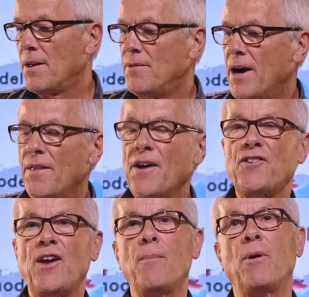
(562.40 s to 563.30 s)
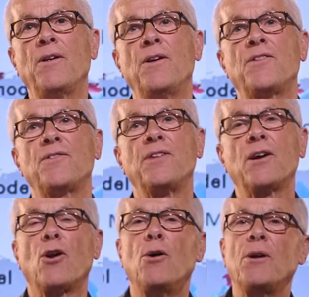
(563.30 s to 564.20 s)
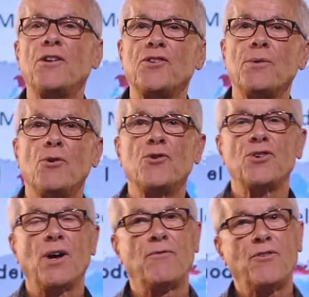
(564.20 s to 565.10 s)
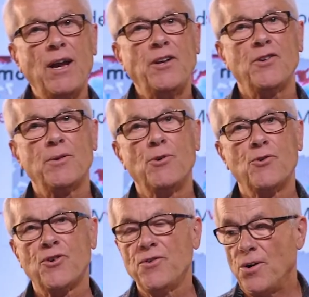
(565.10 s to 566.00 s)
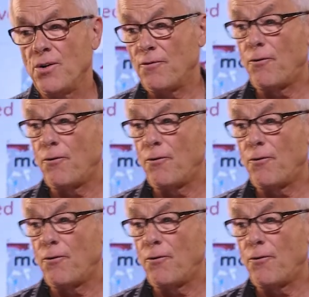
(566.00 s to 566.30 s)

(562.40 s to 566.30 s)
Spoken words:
The other example is the global distribution of trait distributions, or the